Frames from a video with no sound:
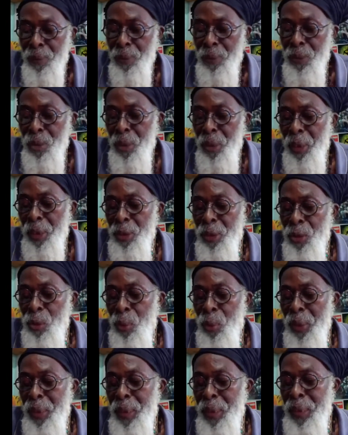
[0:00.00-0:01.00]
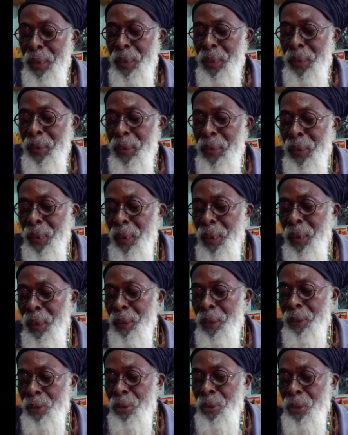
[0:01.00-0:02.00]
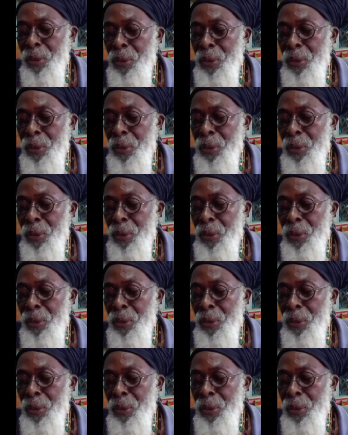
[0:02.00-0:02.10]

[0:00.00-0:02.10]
July 22nd to the